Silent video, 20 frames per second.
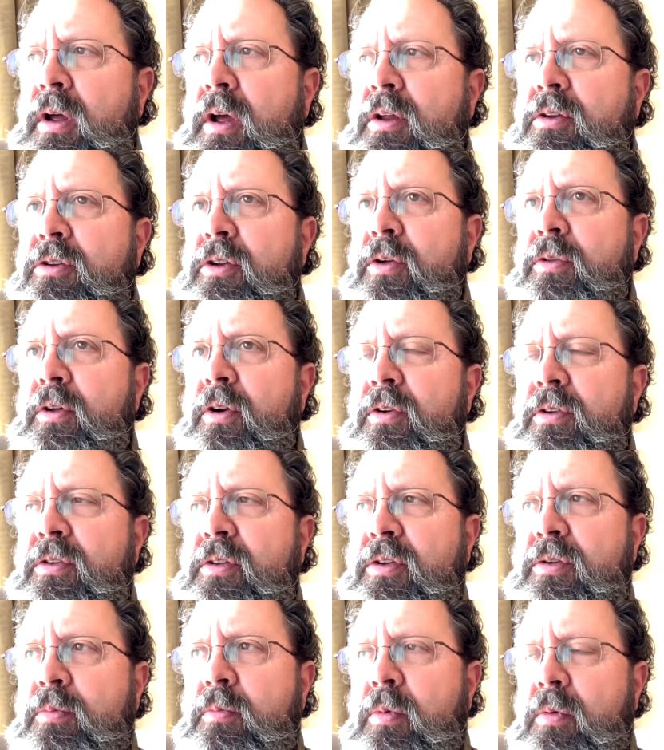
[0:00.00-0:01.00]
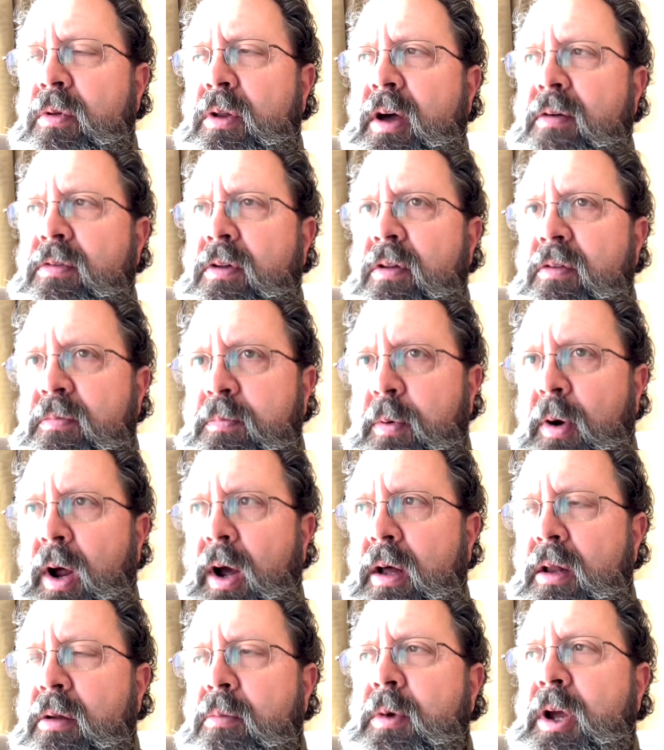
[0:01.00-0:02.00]
And so there's this level of
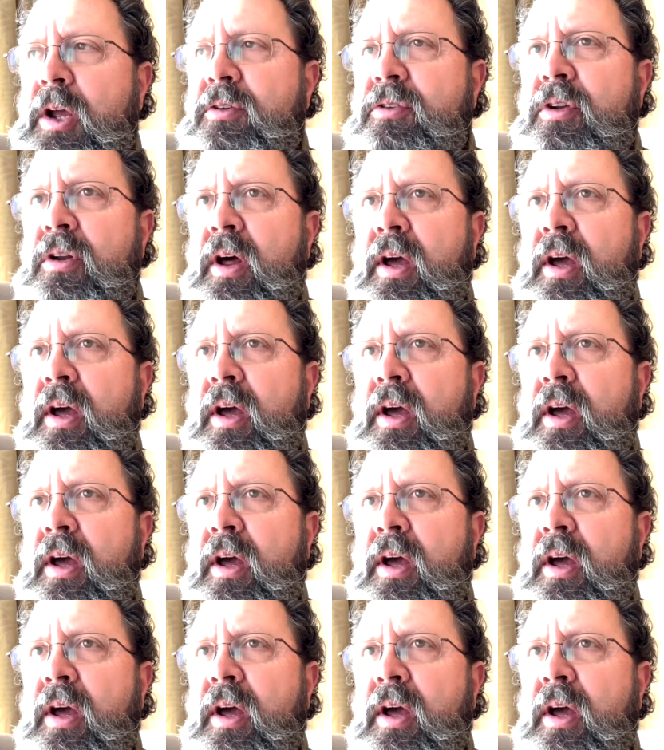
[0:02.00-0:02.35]
proclamation.